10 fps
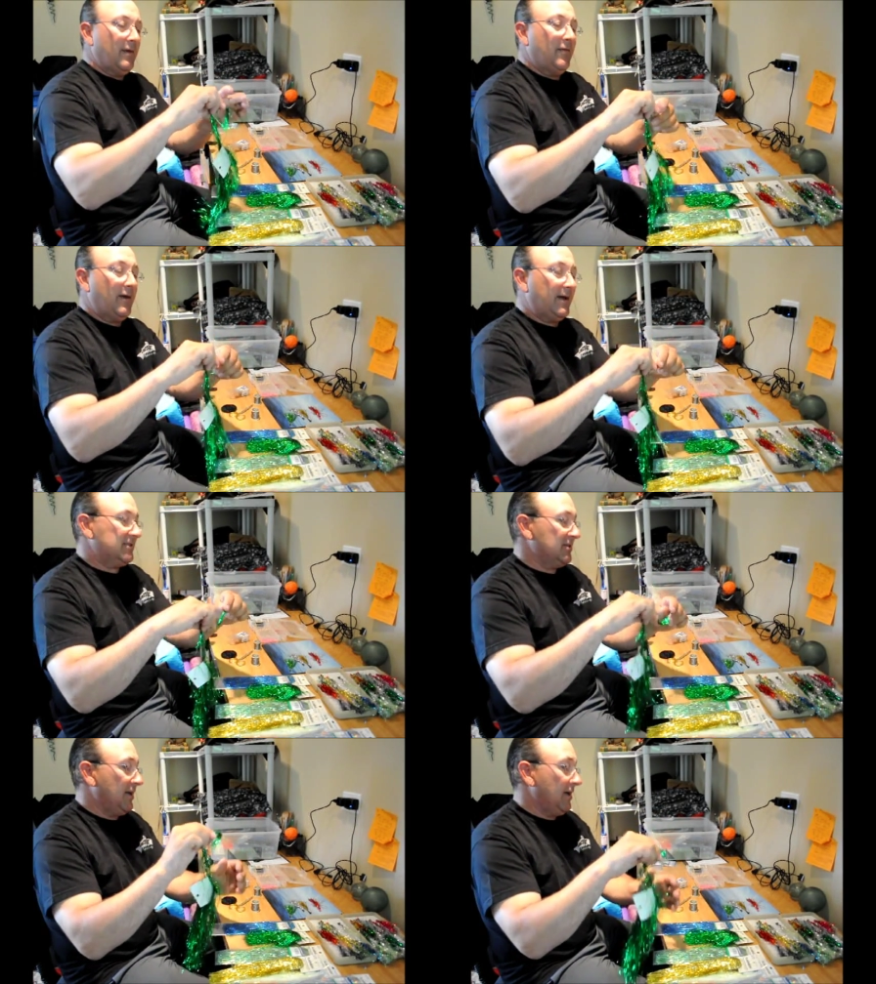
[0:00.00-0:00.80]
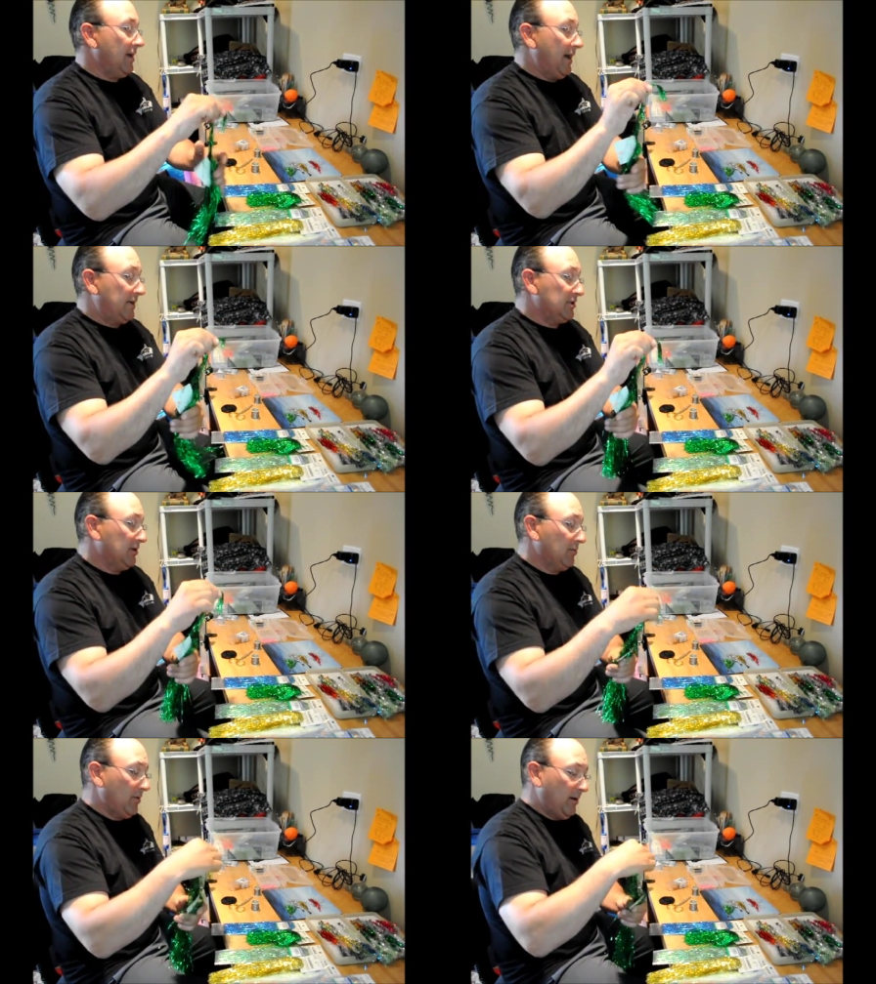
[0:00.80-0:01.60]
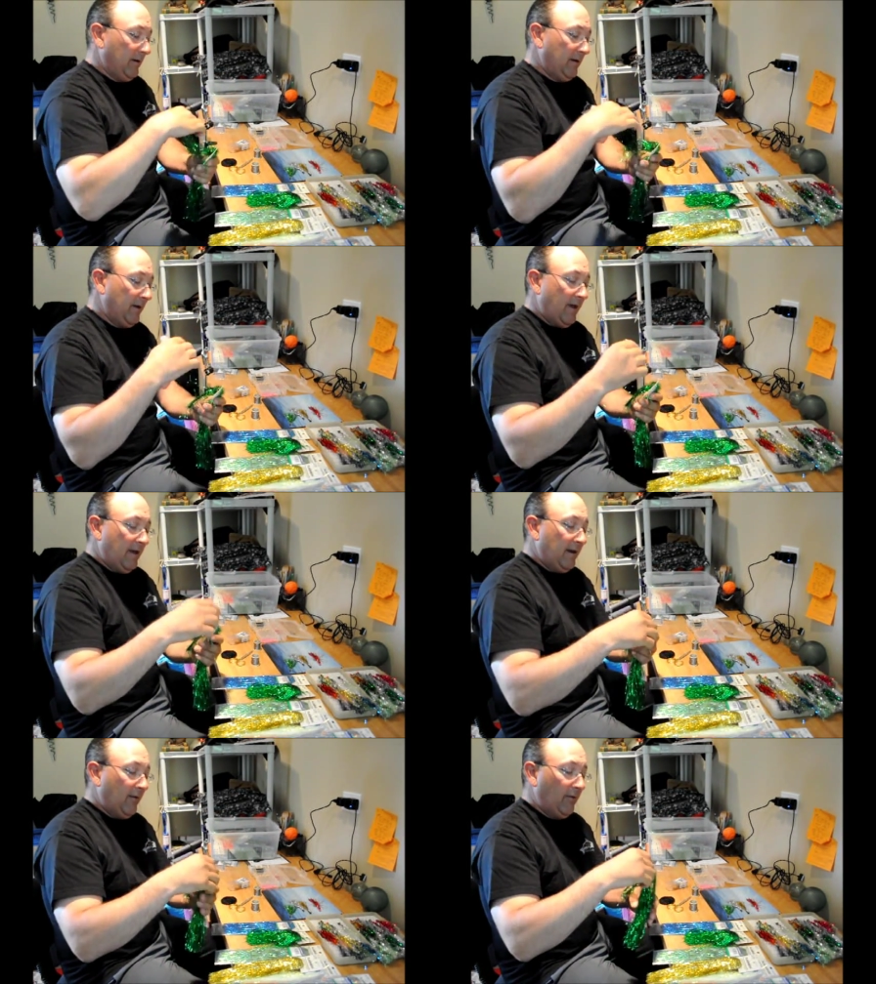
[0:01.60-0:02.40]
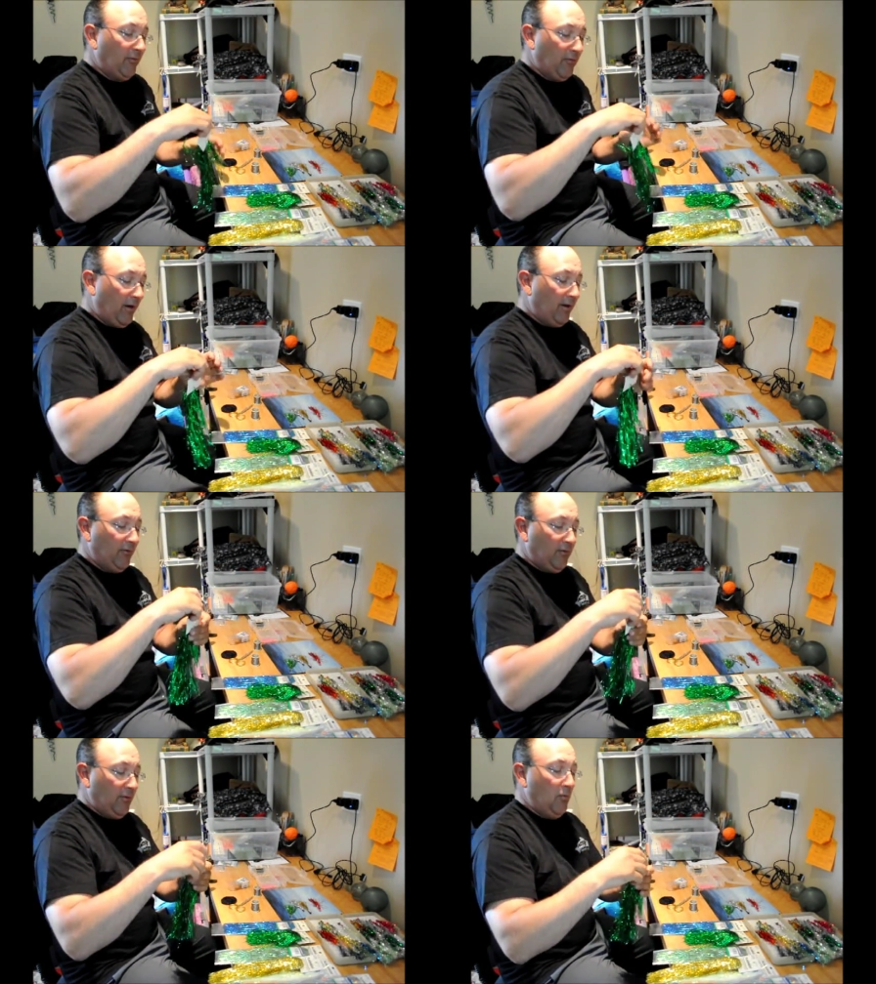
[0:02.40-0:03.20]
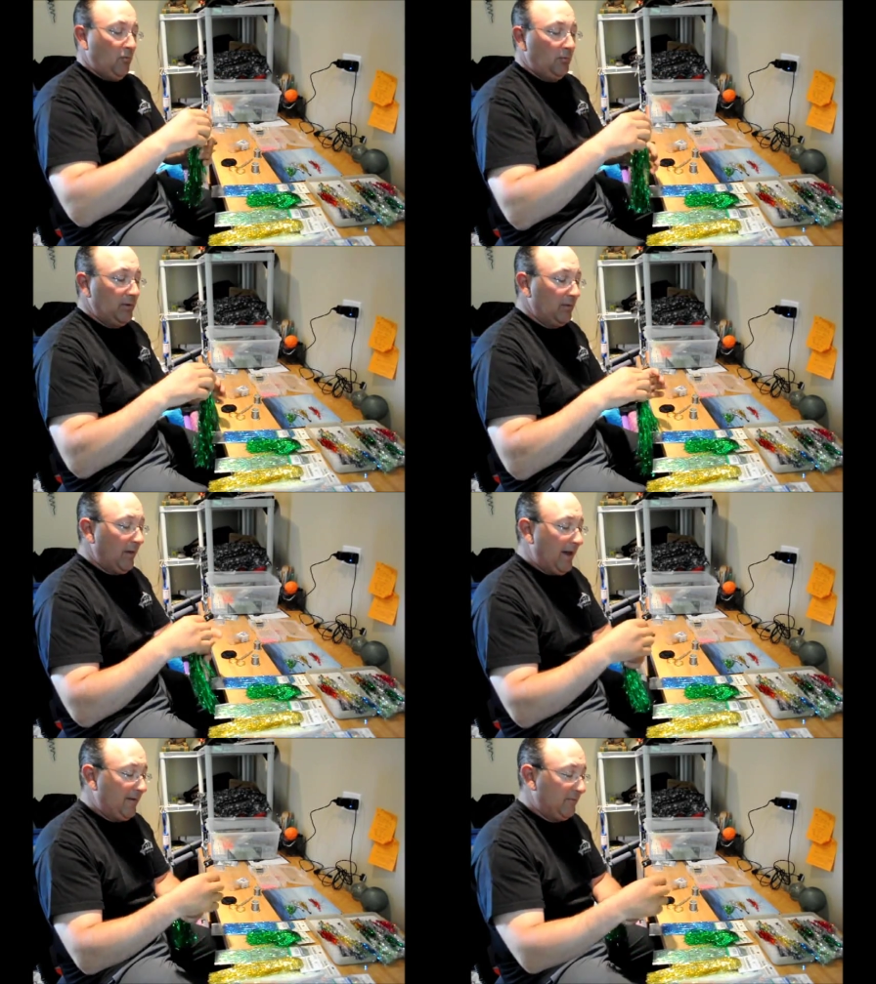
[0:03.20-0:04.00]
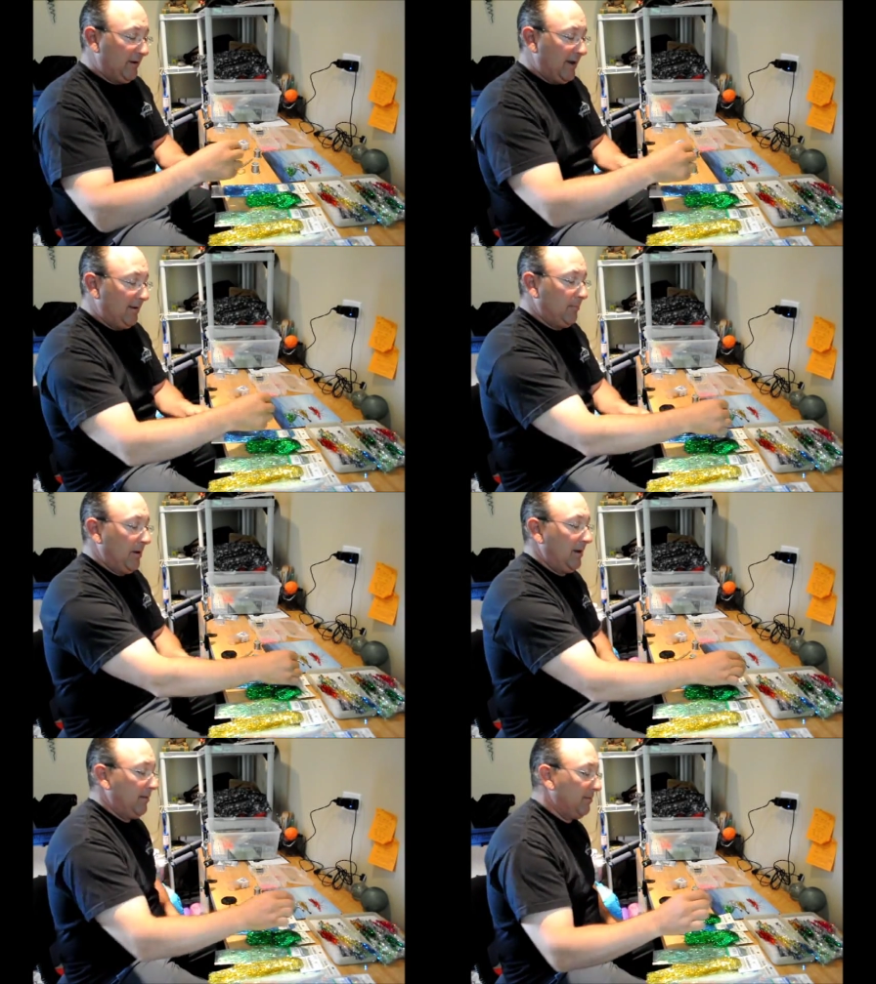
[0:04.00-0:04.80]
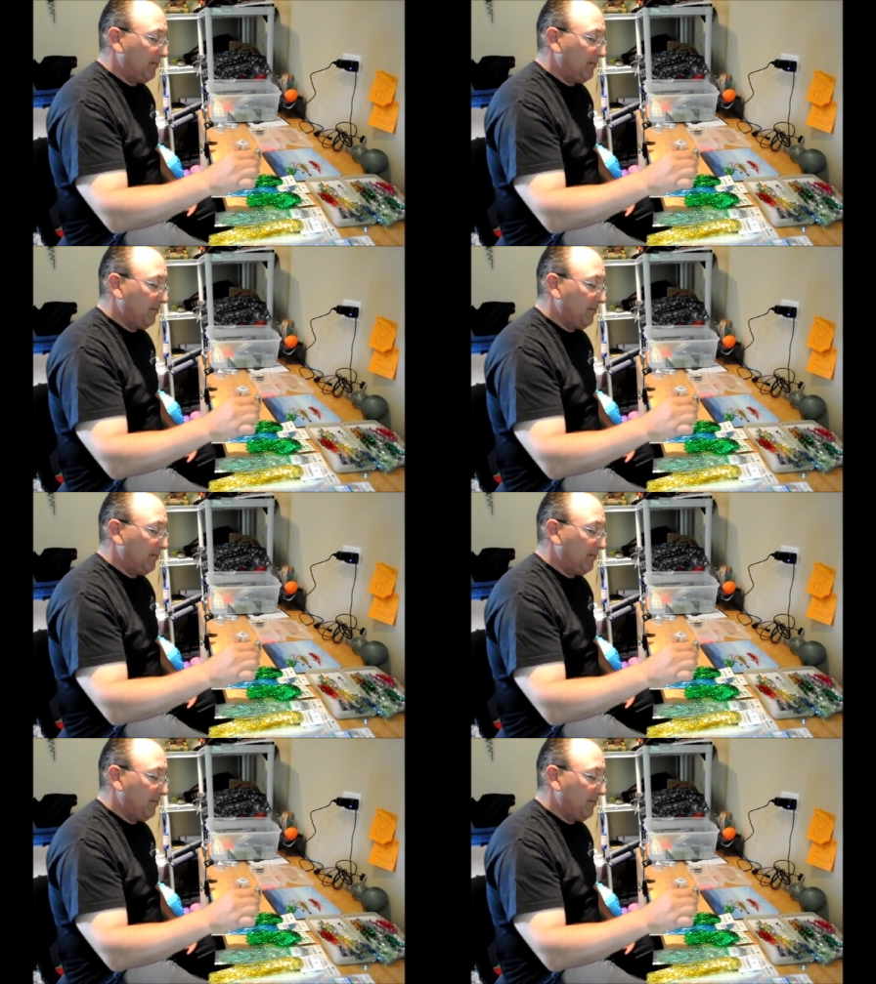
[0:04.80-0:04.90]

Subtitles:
That's the action you want. Now these flies will be laughed at by